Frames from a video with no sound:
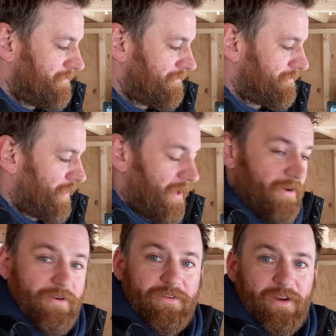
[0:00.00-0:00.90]

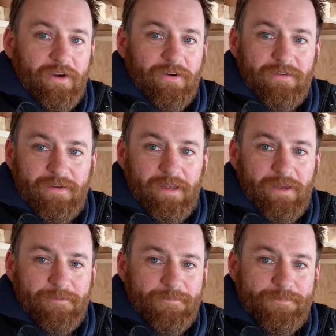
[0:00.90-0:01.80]
predators here,
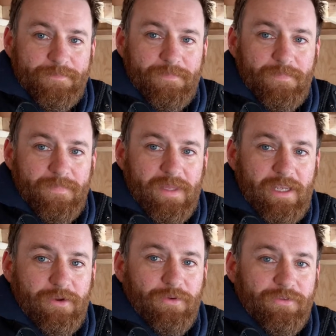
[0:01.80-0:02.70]

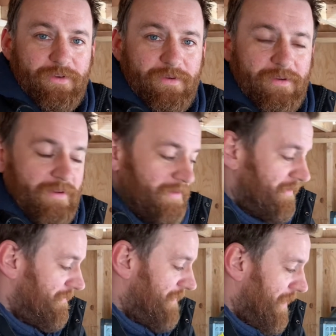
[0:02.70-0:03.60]
eagles and
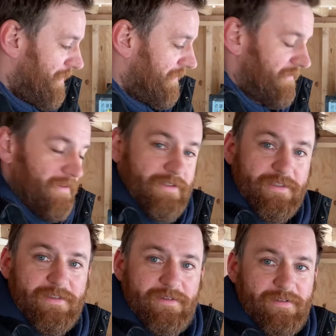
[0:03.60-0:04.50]
falcons that
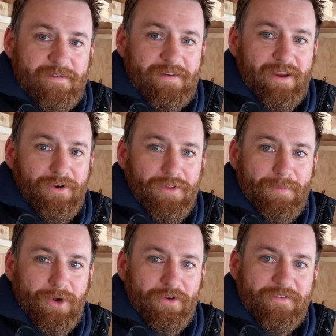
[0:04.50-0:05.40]
just take all the
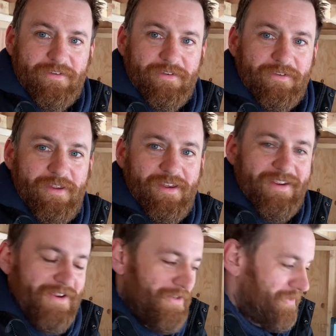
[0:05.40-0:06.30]
birds.
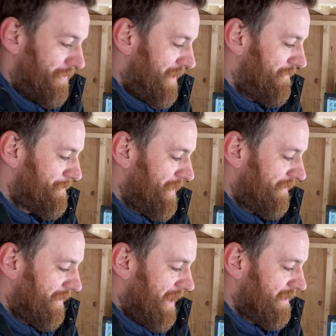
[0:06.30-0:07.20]
So they've spent the
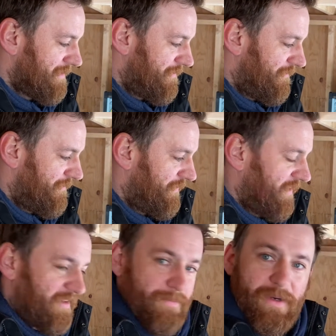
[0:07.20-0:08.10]
last
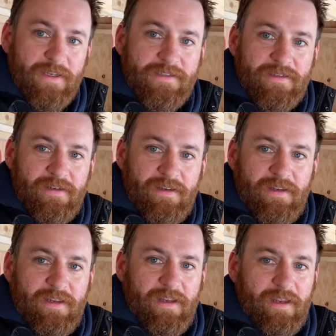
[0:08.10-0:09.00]
6 months
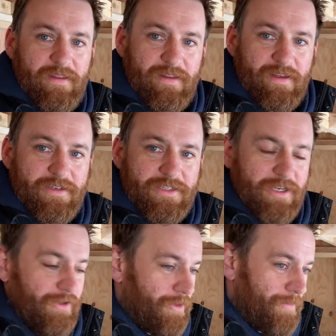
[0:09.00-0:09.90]
in the
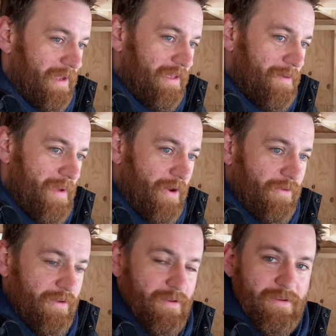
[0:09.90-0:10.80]
chicken coop. I let them out.
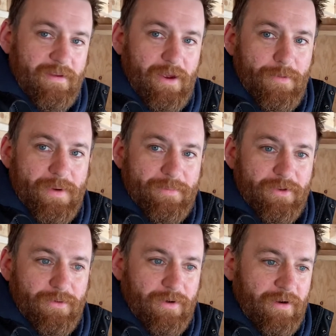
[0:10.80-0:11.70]
I opened up the
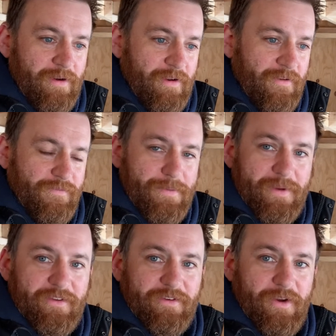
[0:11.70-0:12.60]
door a few
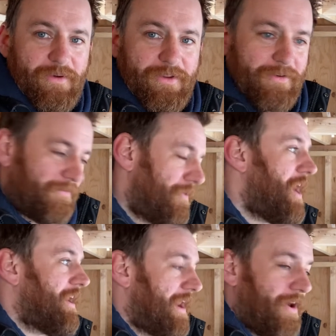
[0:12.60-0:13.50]
minutes ago, and they're
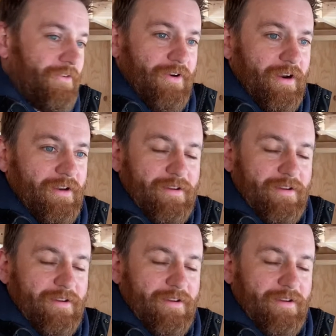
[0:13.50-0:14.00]
running out trying to